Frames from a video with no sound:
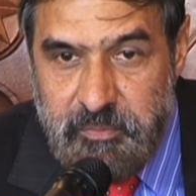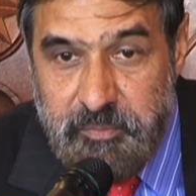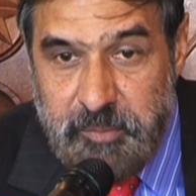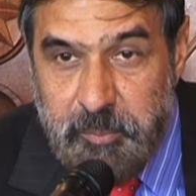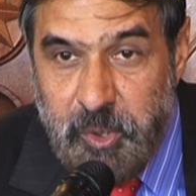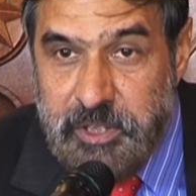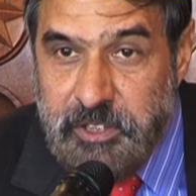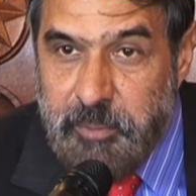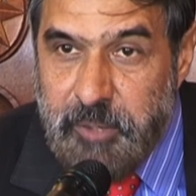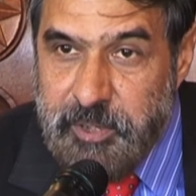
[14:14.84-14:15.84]
maybe more than
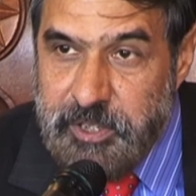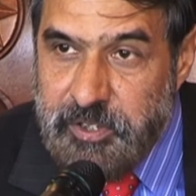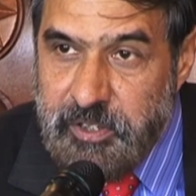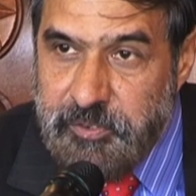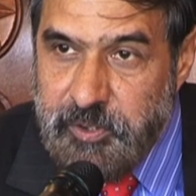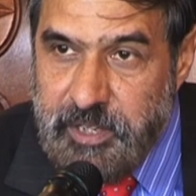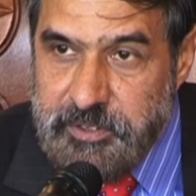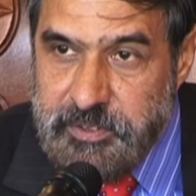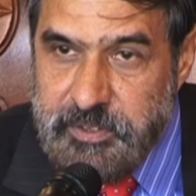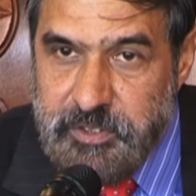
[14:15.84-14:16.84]
the population of
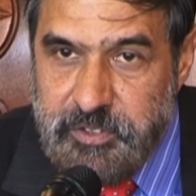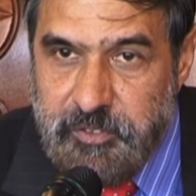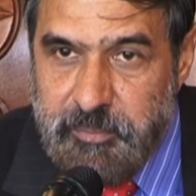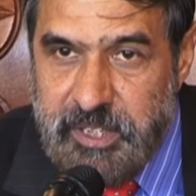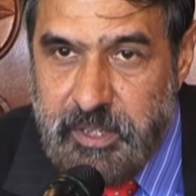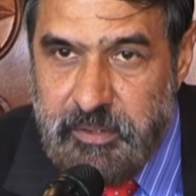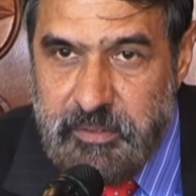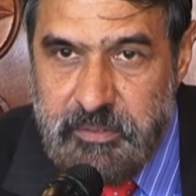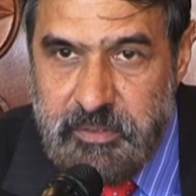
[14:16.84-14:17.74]
United States of America,